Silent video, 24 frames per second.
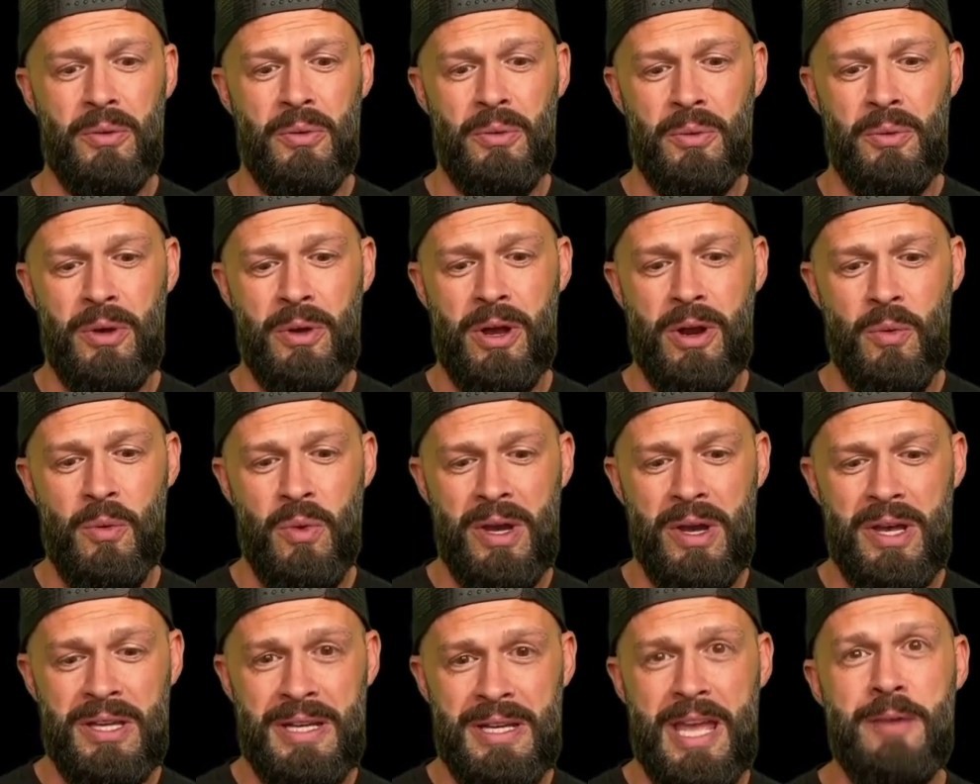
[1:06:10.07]
are
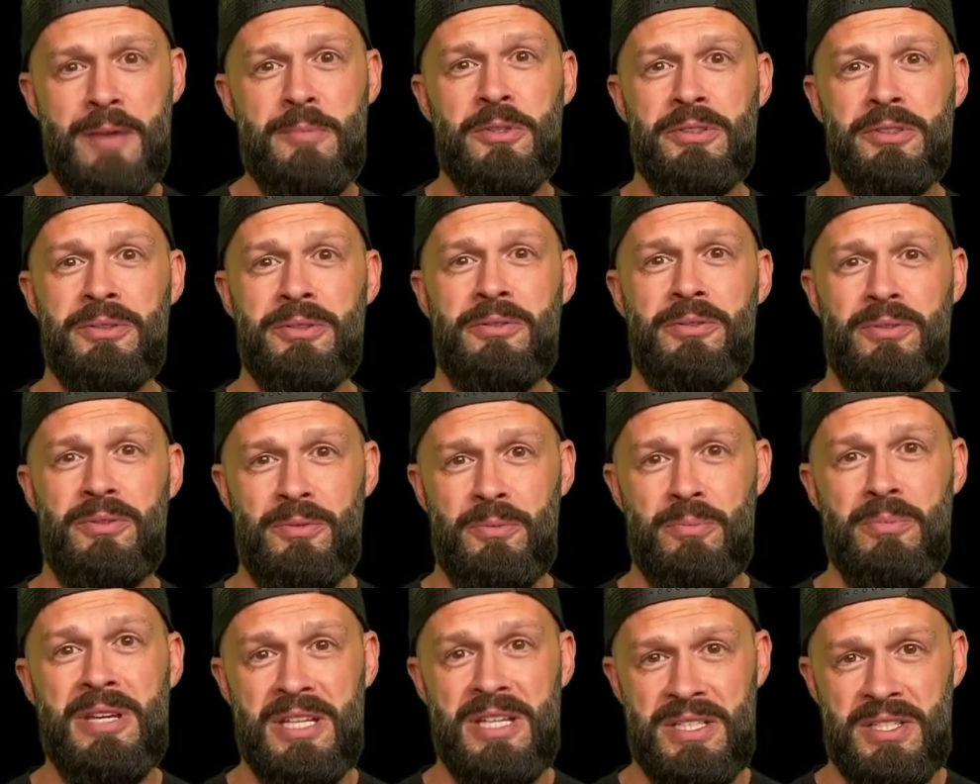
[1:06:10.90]
what enabled
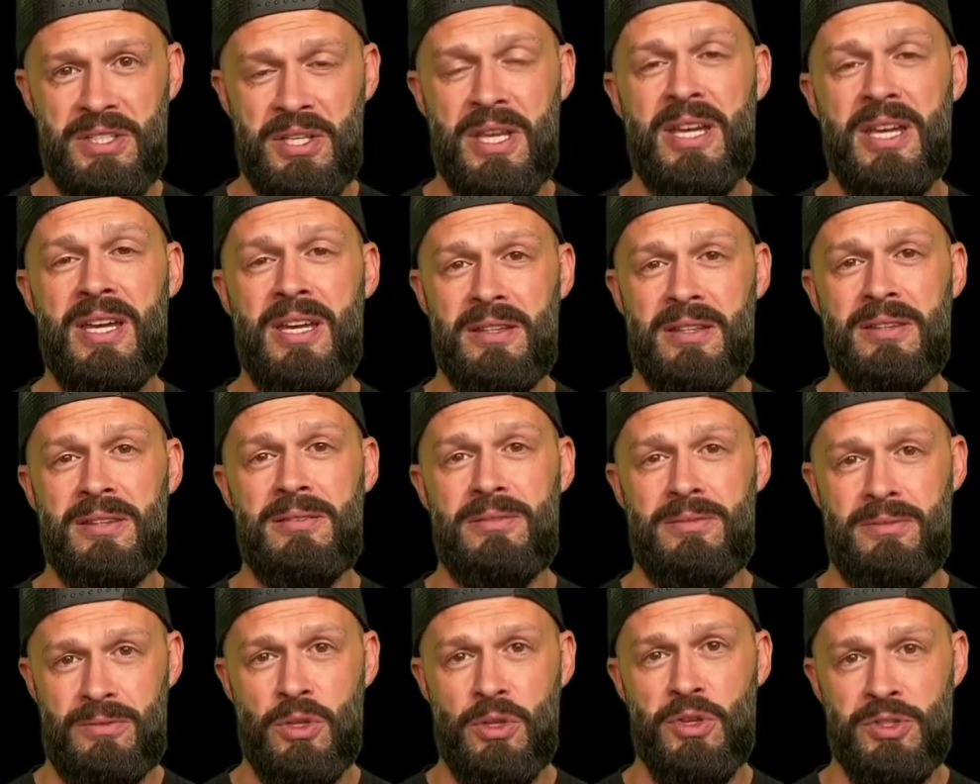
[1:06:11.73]
me to hit
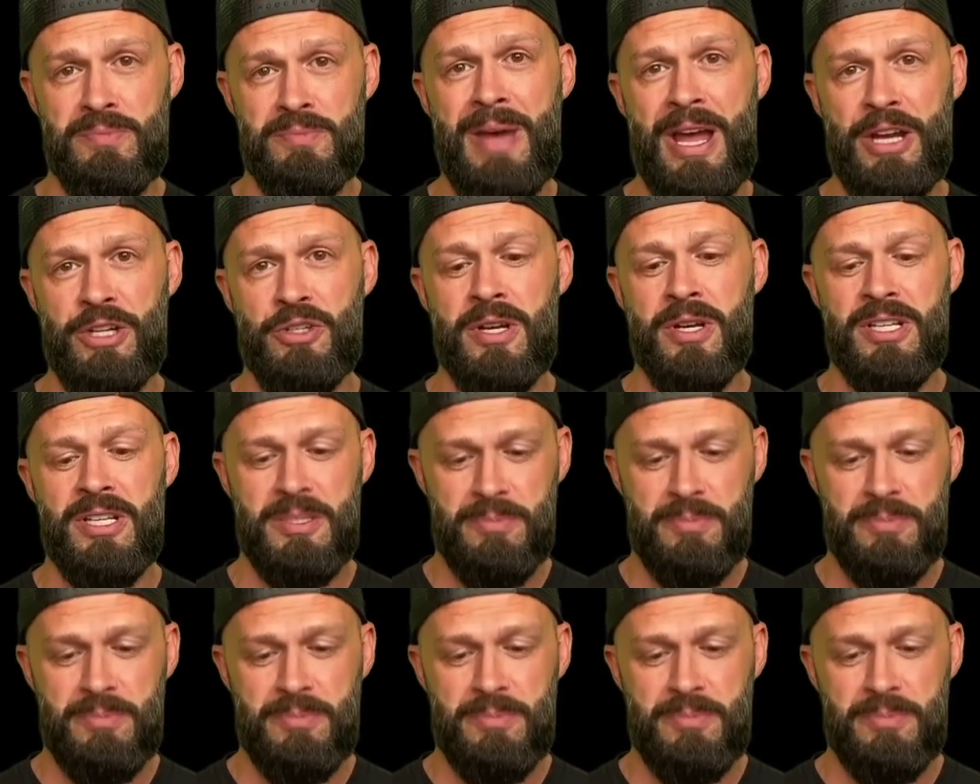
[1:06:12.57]
those metrics.